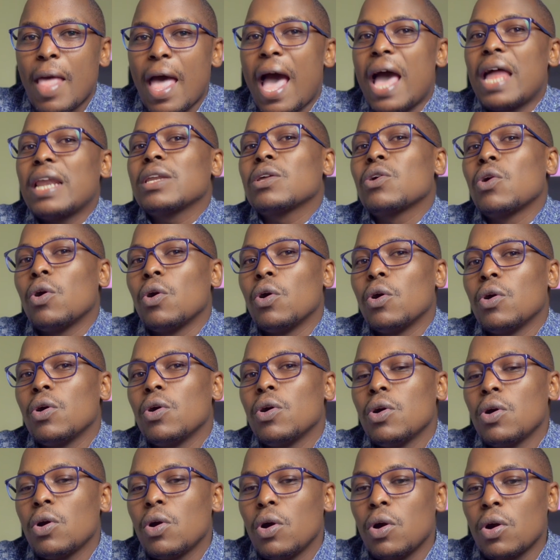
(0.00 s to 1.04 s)

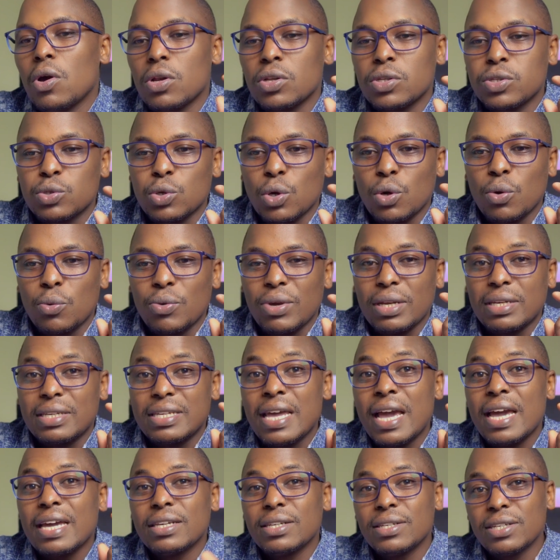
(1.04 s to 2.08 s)
alcohol also will
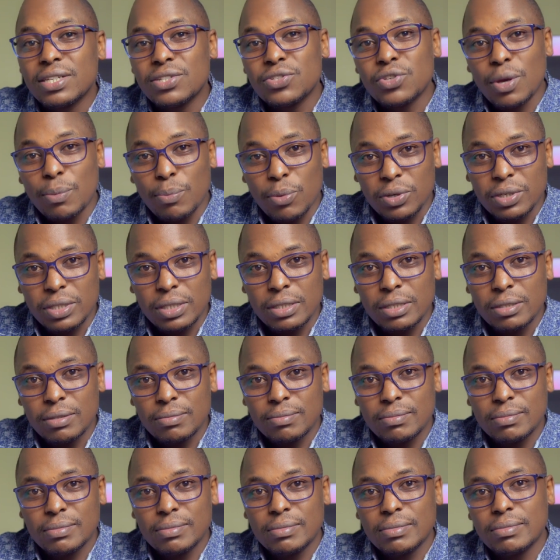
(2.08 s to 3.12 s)
dehydrate your body,
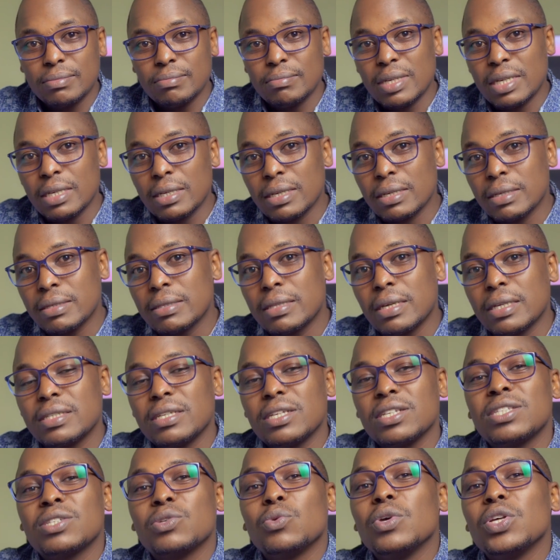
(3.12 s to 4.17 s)
meaning that
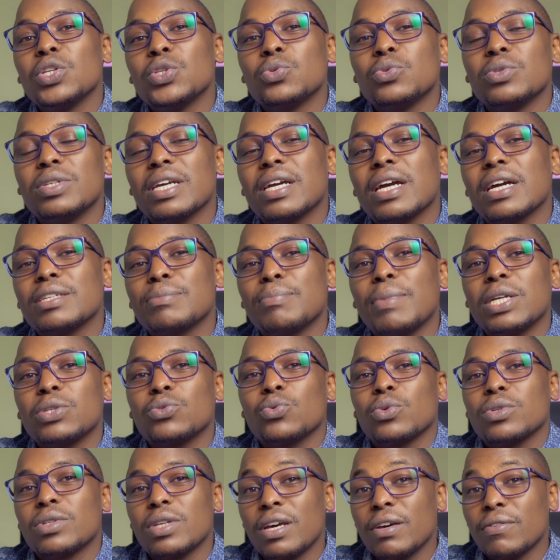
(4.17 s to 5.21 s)
it's going to take as much
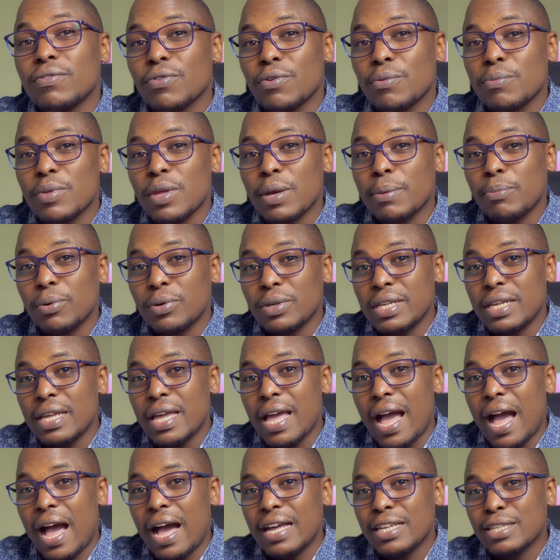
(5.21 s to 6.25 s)
water from your body
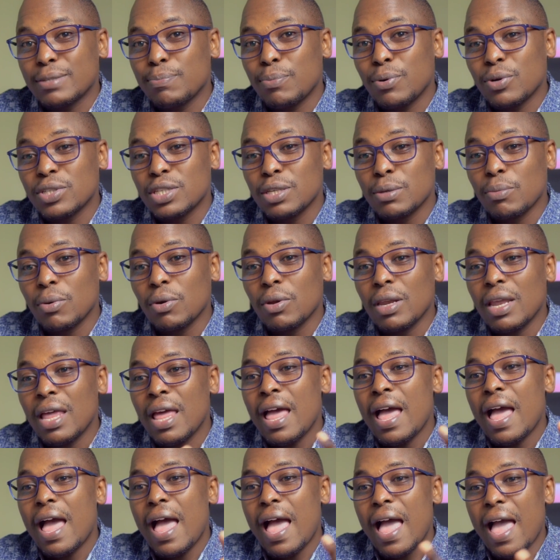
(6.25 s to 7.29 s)
as possible.
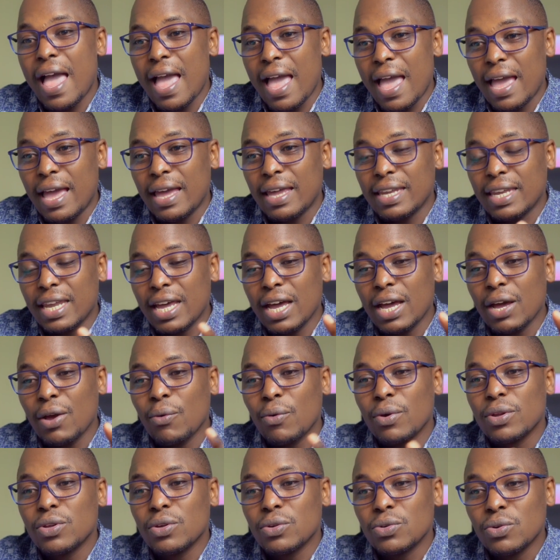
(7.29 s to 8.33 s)
And
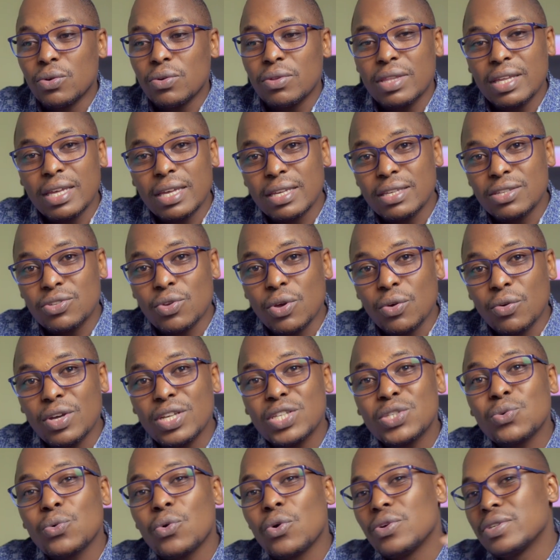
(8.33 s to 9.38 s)
when you do this, you're
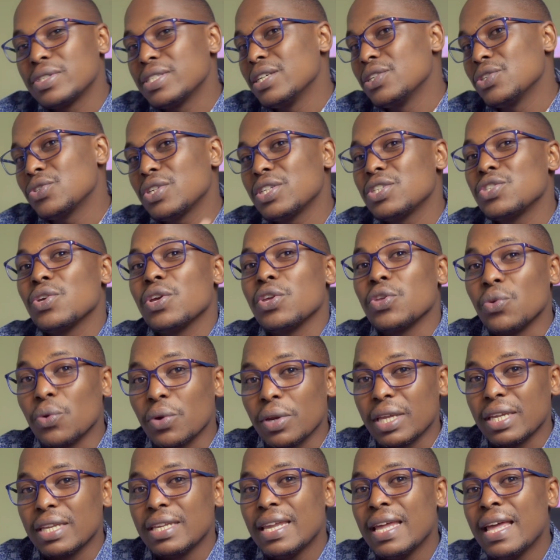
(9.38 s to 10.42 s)
going to concentrate your
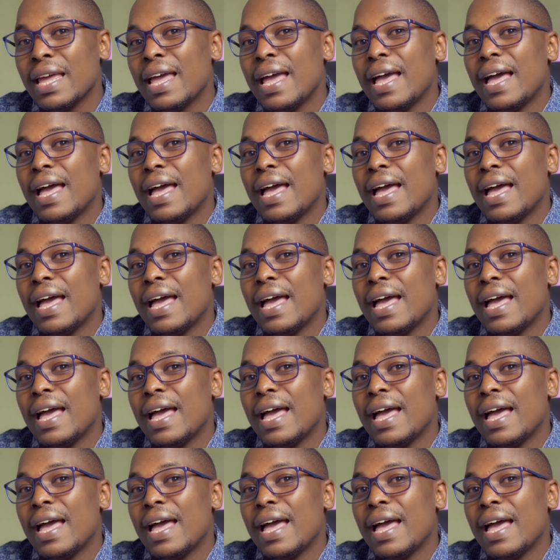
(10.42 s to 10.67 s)
urine.